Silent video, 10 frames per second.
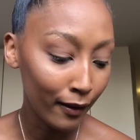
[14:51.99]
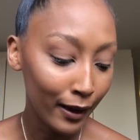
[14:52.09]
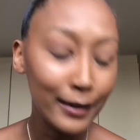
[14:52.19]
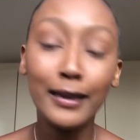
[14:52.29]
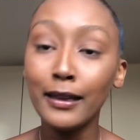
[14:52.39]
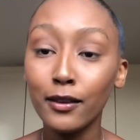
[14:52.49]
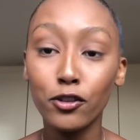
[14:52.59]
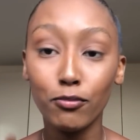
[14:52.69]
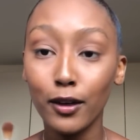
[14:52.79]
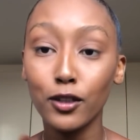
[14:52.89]
I need
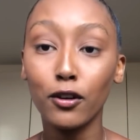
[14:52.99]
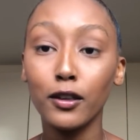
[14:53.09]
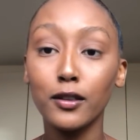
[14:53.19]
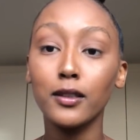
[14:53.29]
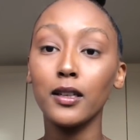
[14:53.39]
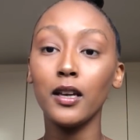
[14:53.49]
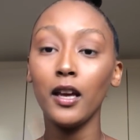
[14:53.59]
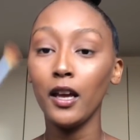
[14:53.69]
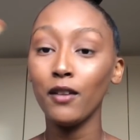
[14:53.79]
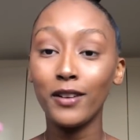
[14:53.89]
this brush, honestly.
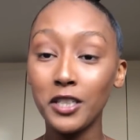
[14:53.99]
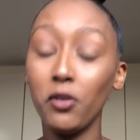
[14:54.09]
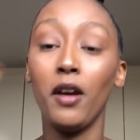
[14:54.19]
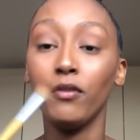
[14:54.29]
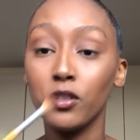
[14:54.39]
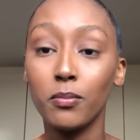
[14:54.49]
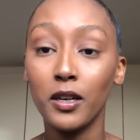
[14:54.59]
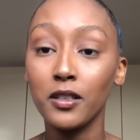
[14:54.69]
If I don't have this brush,